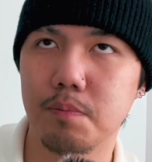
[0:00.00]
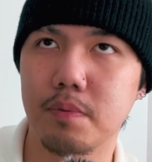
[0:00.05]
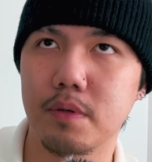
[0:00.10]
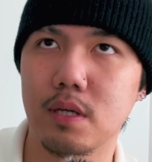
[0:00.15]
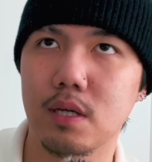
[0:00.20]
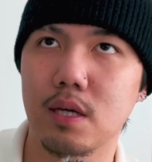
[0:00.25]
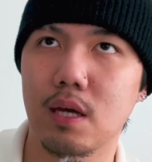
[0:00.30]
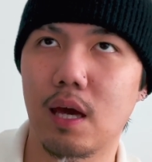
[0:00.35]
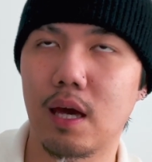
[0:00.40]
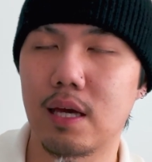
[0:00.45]

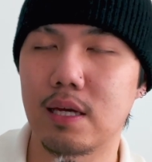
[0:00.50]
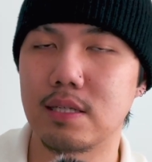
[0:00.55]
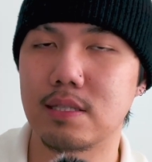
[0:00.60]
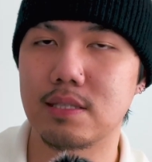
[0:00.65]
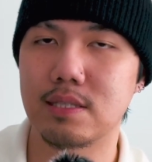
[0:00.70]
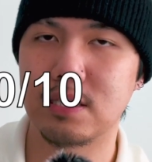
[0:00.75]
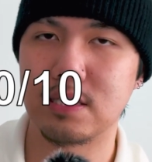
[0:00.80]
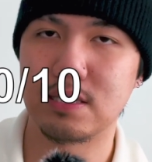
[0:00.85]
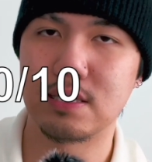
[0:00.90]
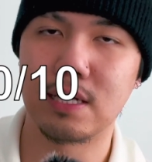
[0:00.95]
be a
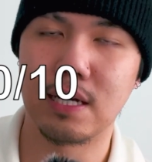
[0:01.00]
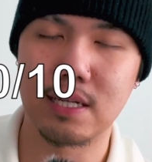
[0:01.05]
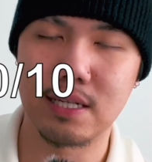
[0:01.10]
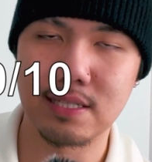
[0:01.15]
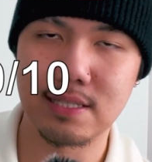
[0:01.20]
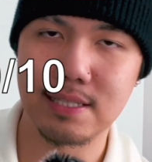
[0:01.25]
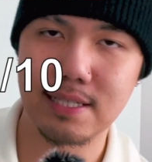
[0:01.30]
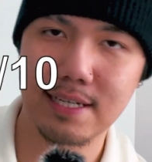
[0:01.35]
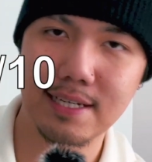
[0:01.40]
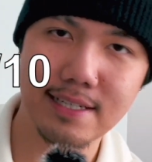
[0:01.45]
10 out
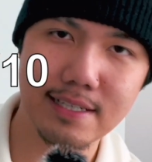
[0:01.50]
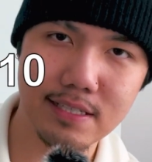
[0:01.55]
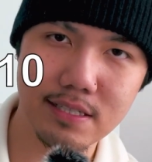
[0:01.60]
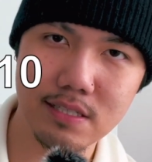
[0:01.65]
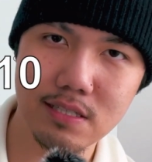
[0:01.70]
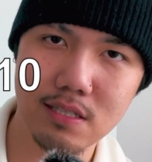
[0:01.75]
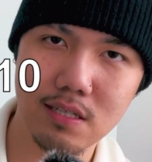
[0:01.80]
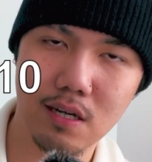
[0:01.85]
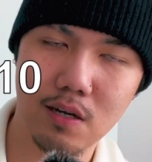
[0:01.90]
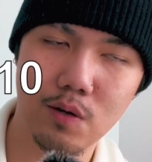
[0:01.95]
of
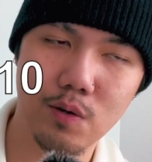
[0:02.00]
10,